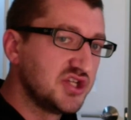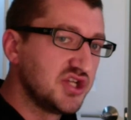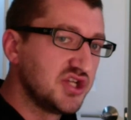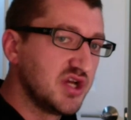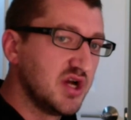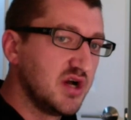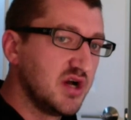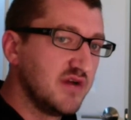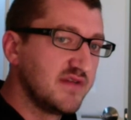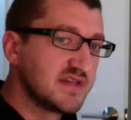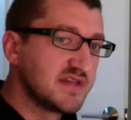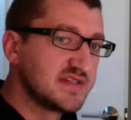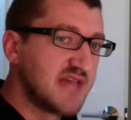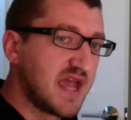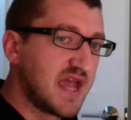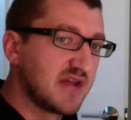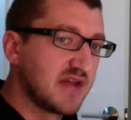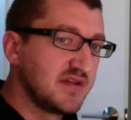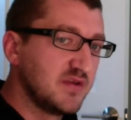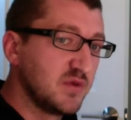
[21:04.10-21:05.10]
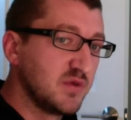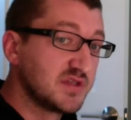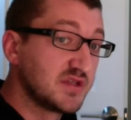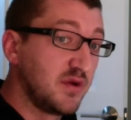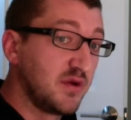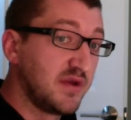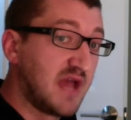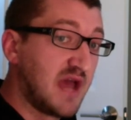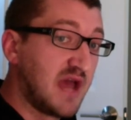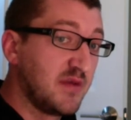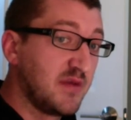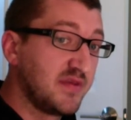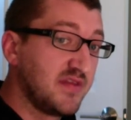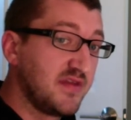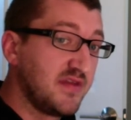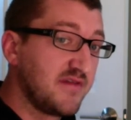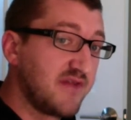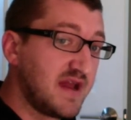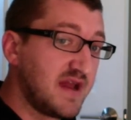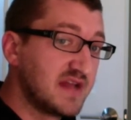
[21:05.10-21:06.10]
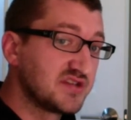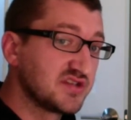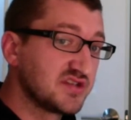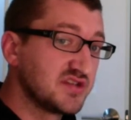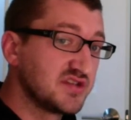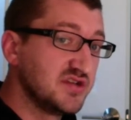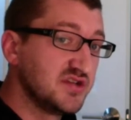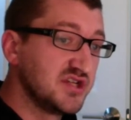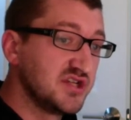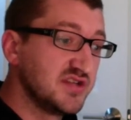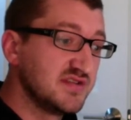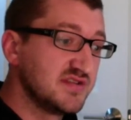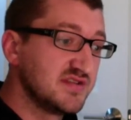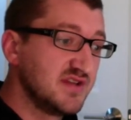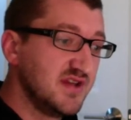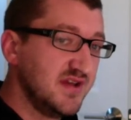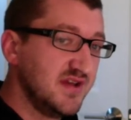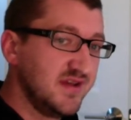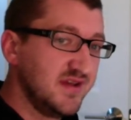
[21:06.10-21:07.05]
of exactly what's going on within their financial institutions,